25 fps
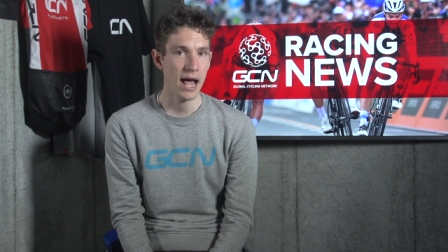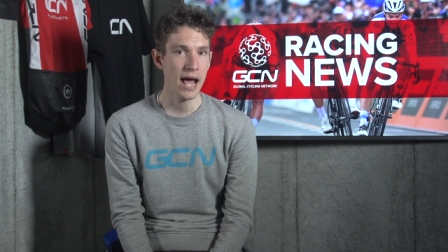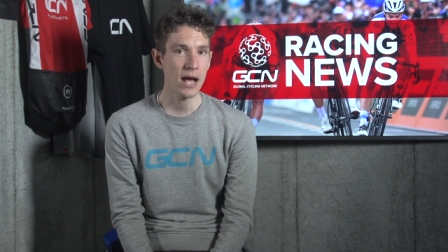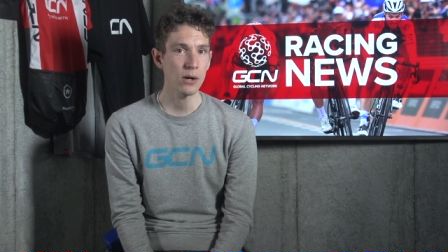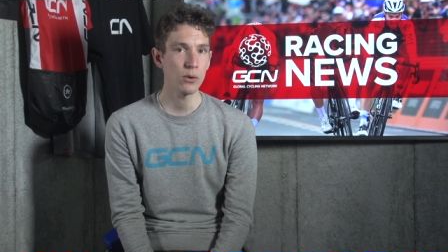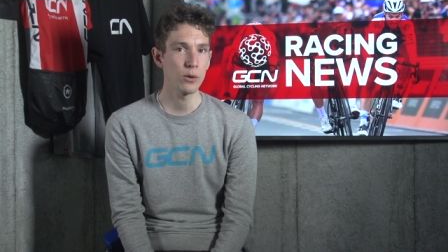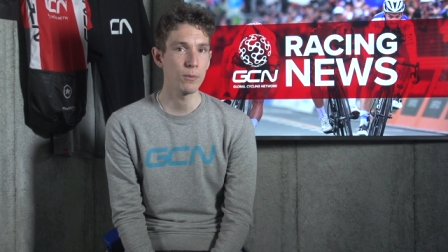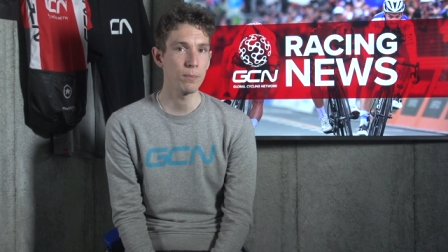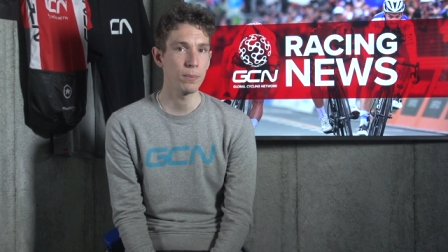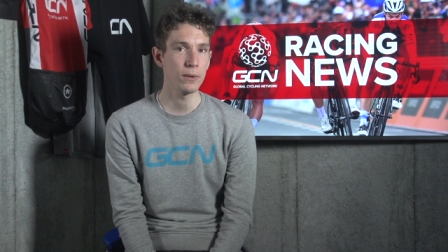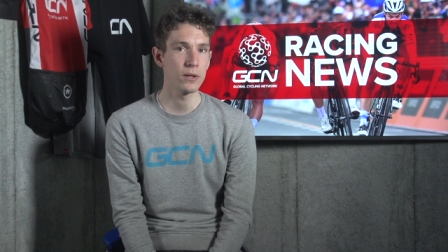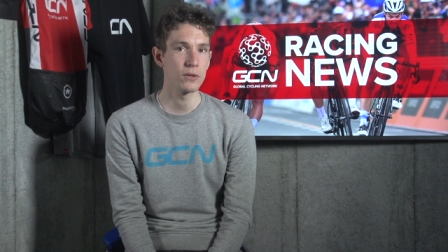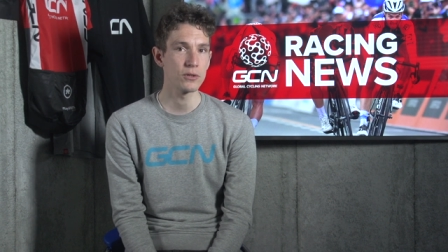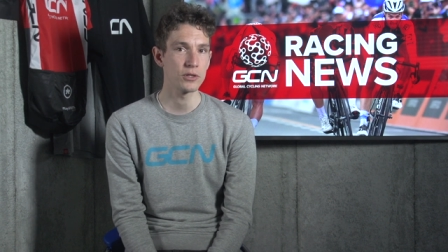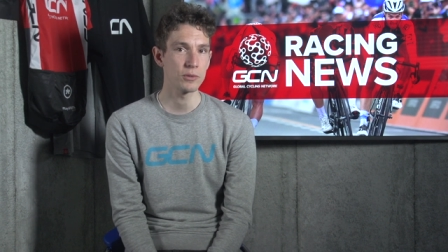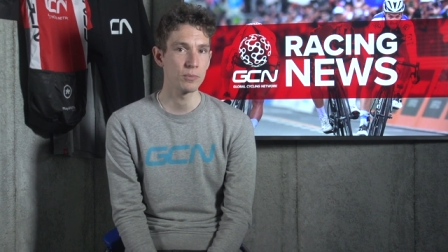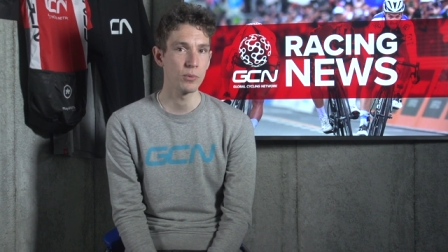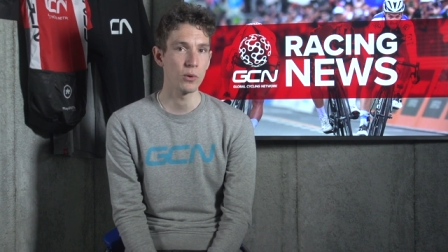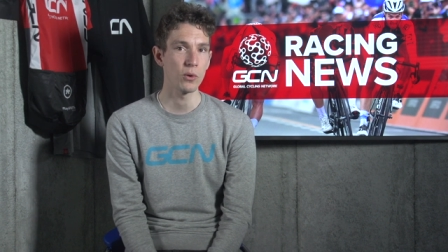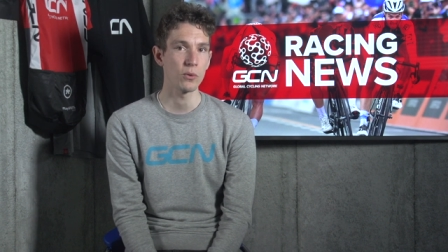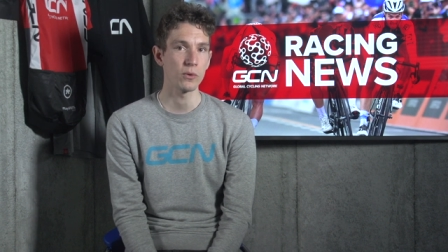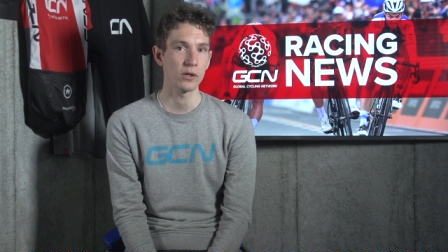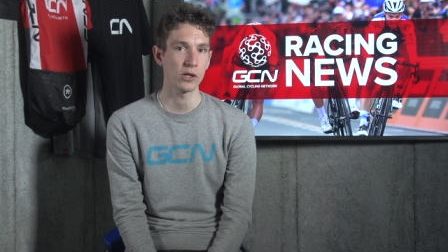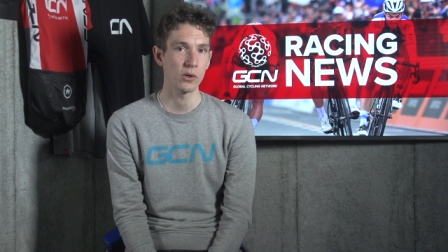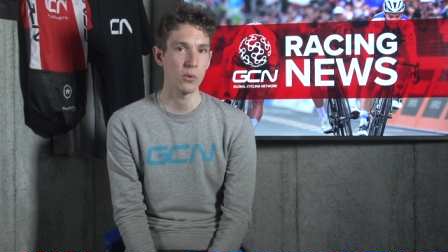Aqua Blue
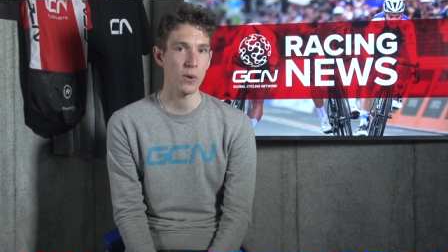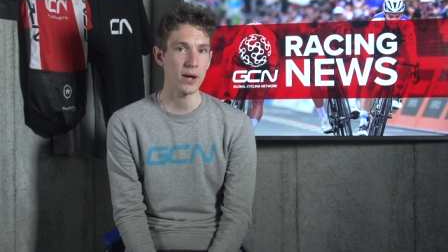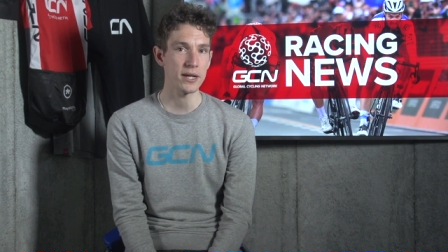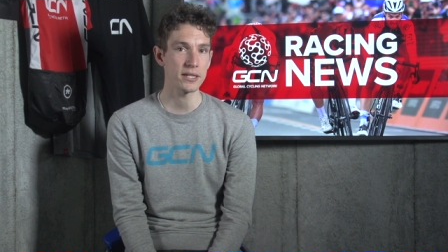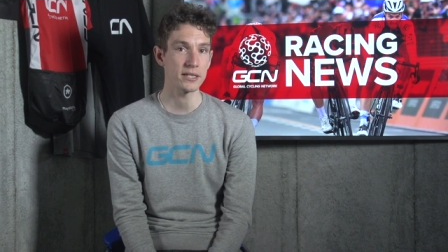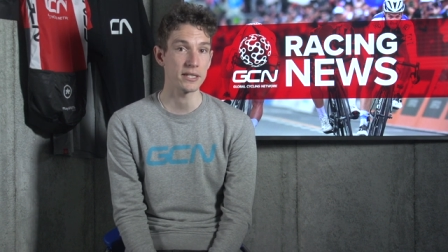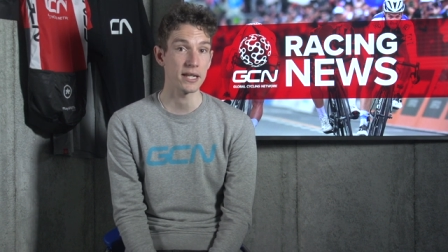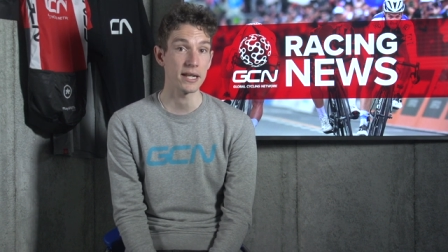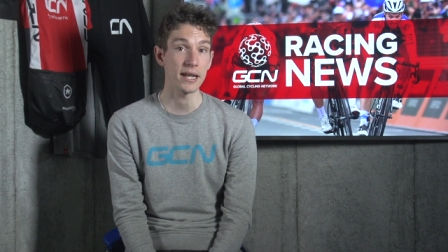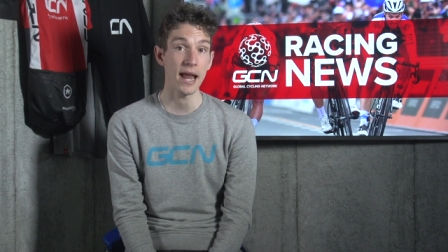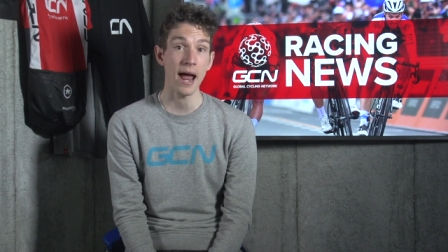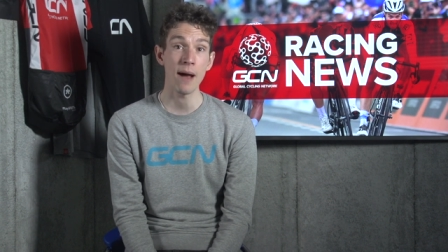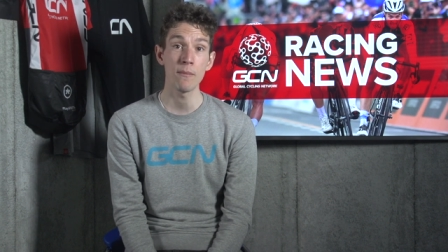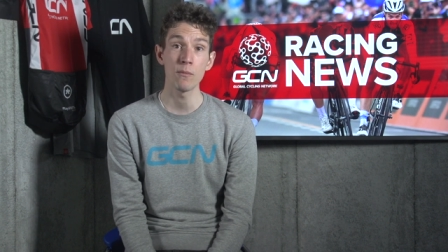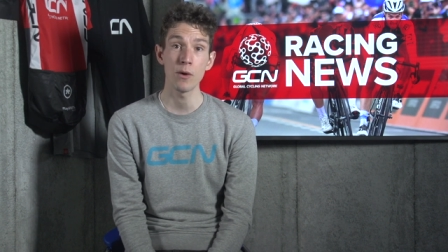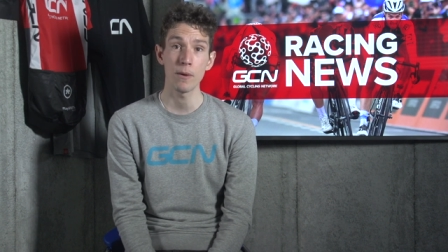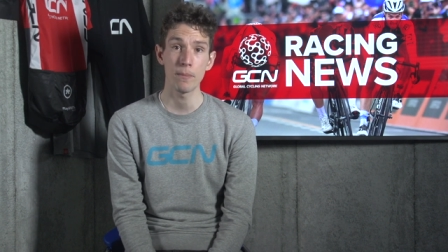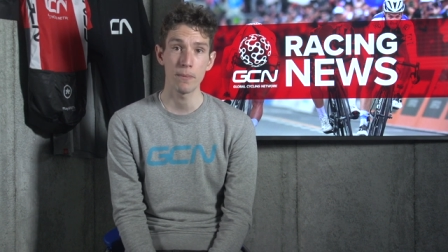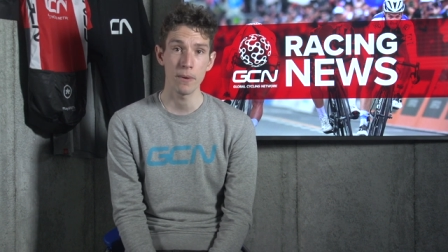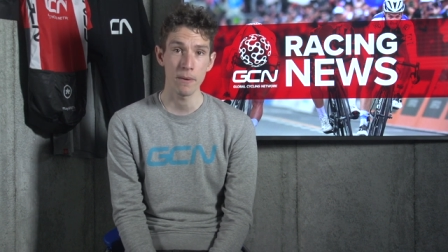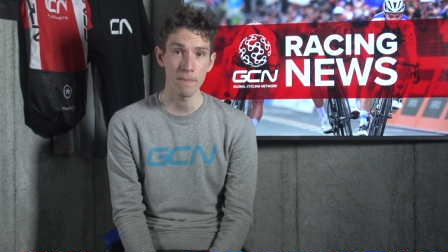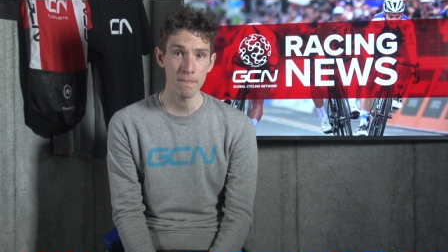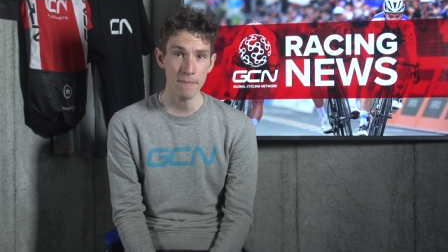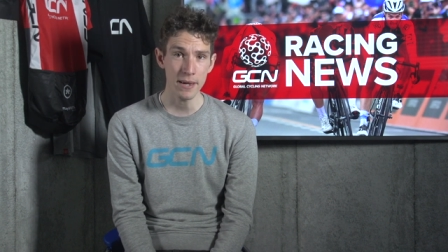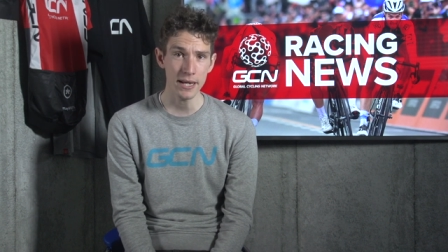Sport requested and were
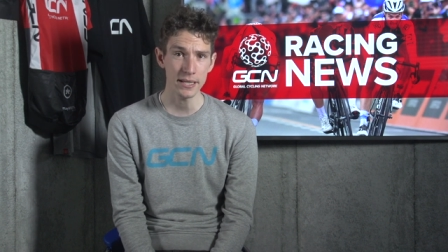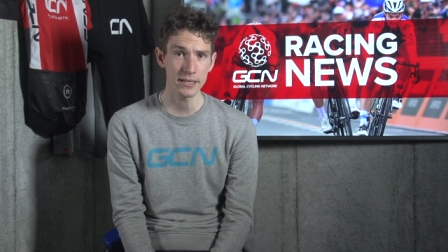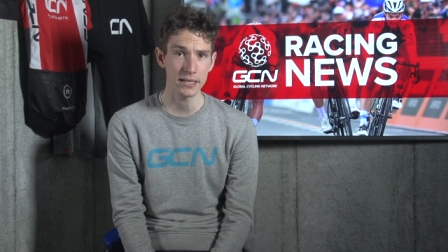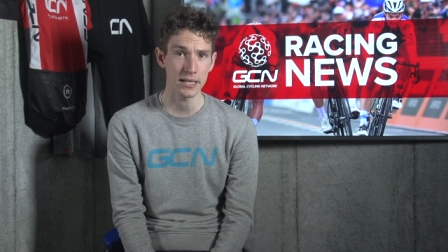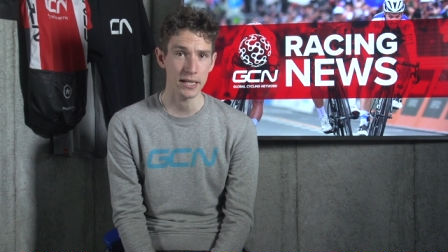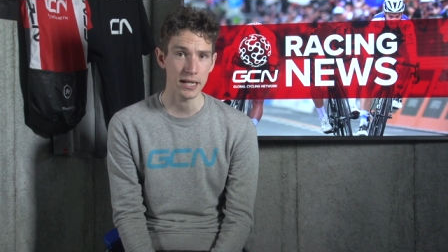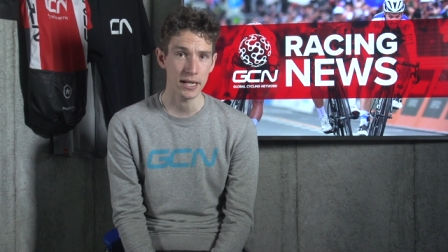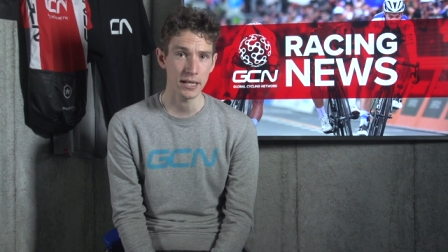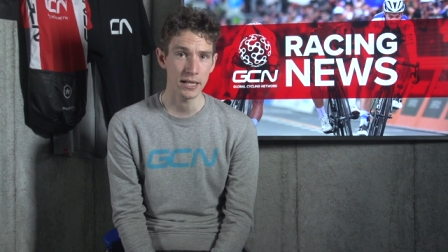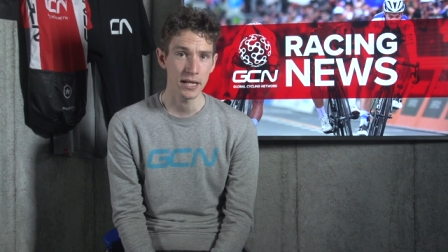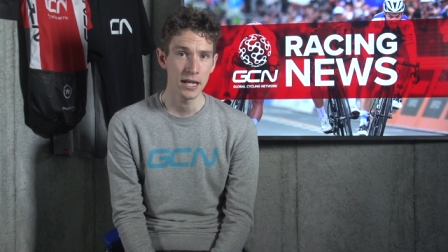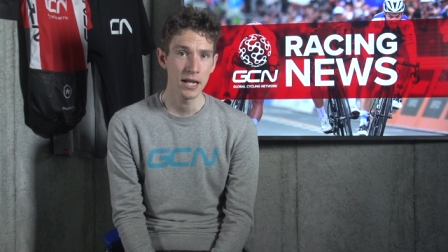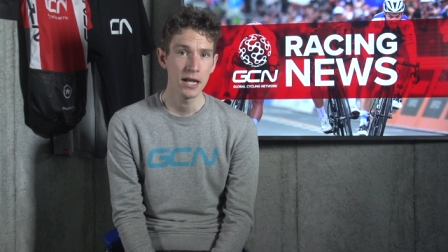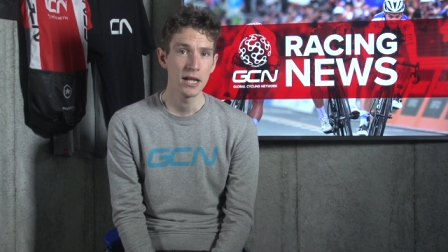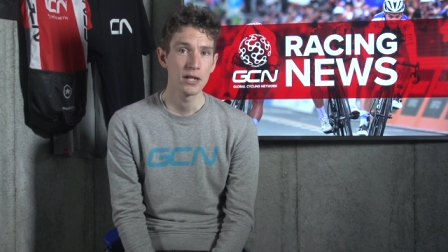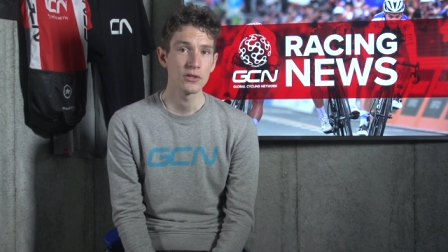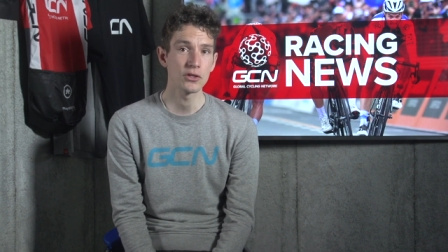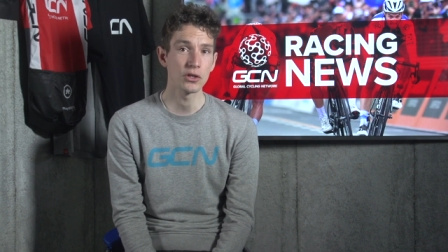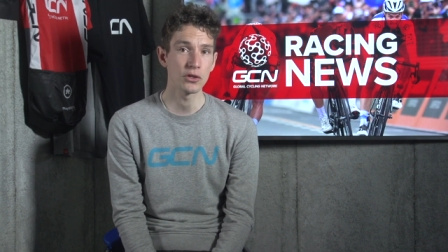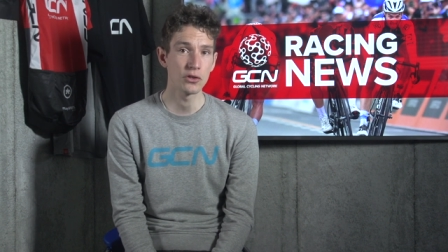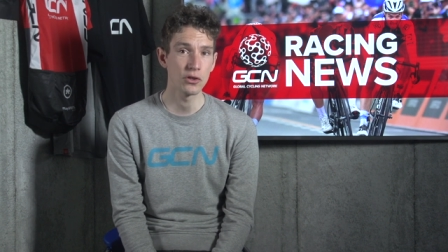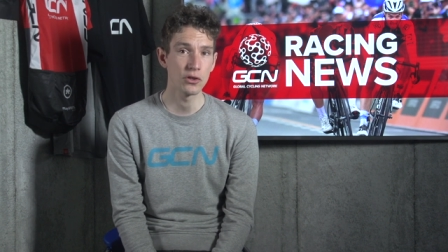permitted to